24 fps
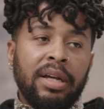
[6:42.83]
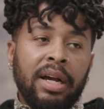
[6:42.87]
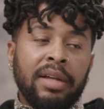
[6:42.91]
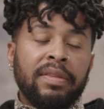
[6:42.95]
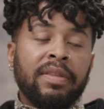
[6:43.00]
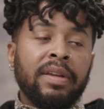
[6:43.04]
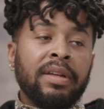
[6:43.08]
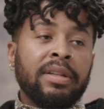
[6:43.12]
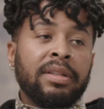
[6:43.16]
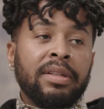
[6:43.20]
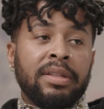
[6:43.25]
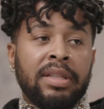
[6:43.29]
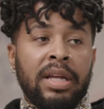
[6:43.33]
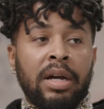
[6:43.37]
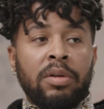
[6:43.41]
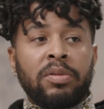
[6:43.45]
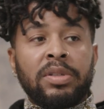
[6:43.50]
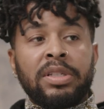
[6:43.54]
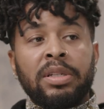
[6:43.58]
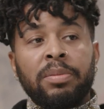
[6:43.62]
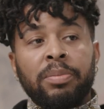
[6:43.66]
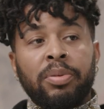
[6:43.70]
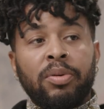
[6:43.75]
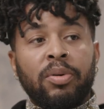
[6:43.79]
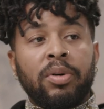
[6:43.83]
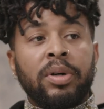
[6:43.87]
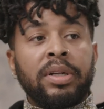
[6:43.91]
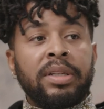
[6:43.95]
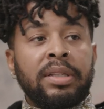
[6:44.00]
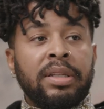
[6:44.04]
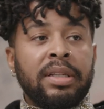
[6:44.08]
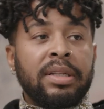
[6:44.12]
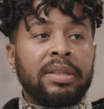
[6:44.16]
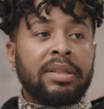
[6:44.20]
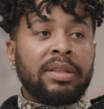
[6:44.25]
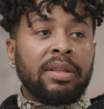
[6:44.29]
I think that was
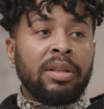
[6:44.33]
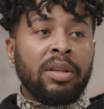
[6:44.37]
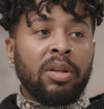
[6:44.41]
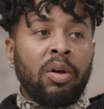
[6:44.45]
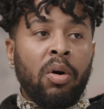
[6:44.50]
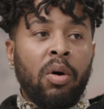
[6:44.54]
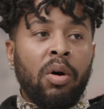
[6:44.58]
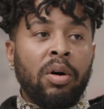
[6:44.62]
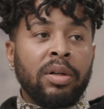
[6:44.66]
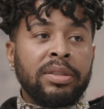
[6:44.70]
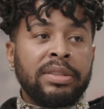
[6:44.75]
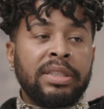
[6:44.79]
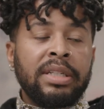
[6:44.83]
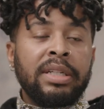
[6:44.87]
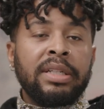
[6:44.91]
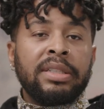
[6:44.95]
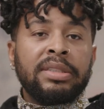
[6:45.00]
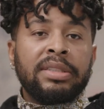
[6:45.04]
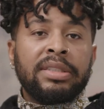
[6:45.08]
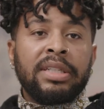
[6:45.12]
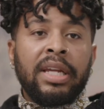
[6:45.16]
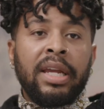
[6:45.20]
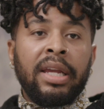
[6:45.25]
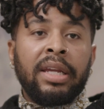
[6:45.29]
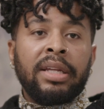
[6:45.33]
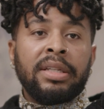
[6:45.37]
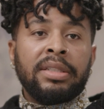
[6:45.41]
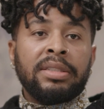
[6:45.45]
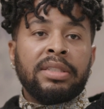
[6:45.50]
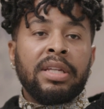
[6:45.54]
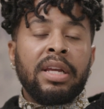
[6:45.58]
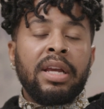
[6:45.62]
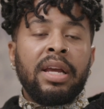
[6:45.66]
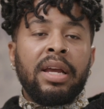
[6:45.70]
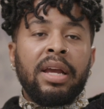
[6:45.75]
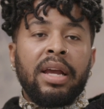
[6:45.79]
important that the law did change.